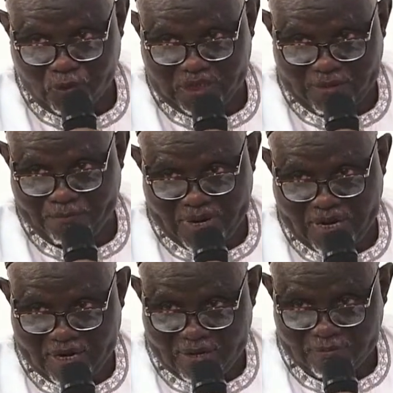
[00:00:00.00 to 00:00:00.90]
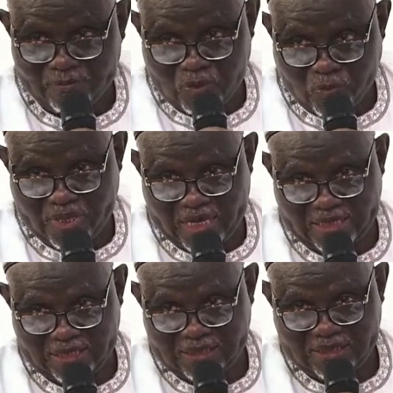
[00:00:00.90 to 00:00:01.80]
to tamper with
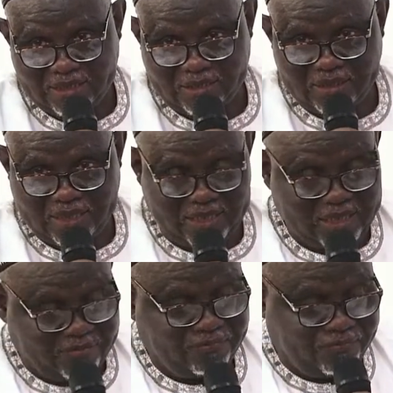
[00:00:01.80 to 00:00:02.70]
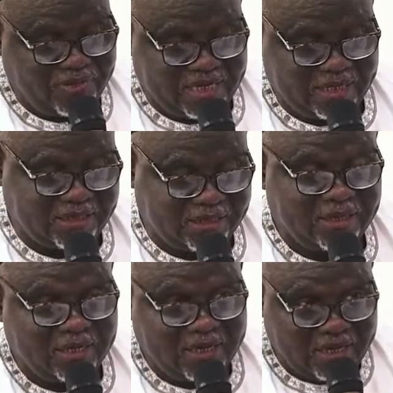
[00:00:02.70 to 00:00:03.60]
that. And if
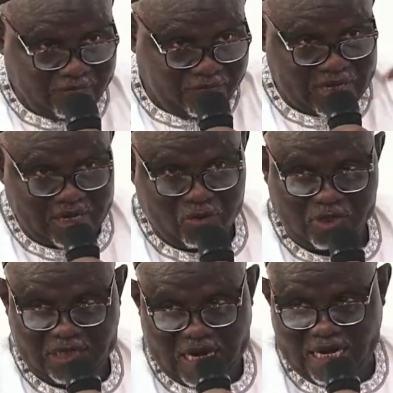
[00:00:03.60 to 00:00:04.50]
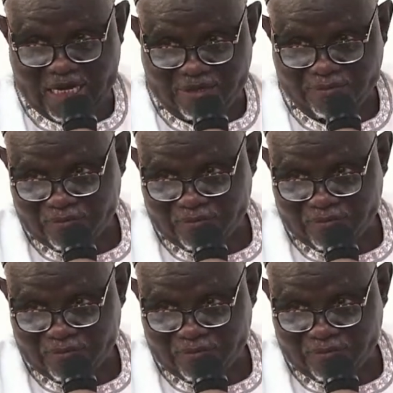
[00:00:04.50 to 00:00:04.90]
they don't tally,